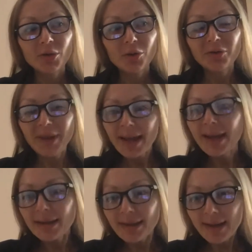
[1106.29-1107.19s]
of
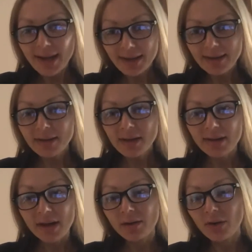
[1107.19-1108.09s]
taking the data that are
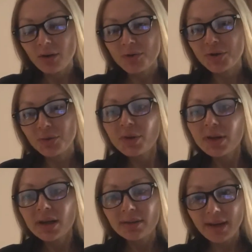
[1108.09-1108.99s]
there, the
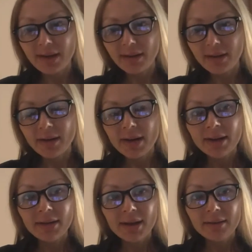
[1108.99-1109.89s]
longitudinal data
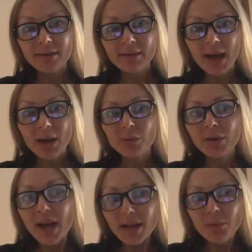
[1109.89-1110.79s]
that I would
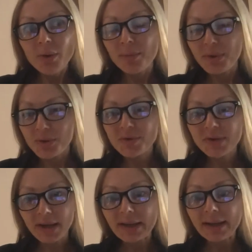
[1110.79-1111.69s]
anyway be
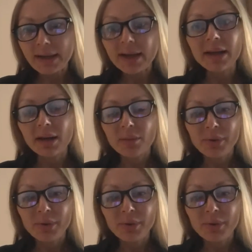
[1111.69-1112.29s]
using in the clinic,